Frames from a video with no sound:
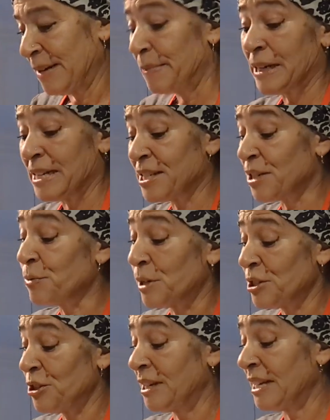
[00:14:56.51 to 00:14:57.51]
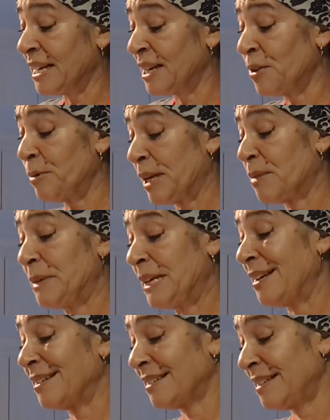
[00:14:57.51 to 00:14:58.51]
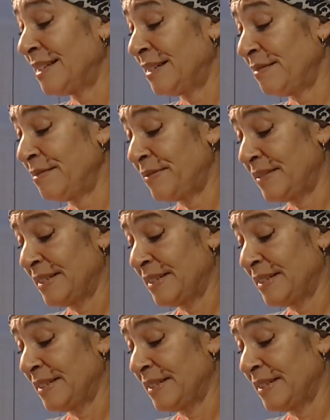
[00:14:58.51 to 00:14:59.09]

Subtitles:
But I did want you to get a quick peek of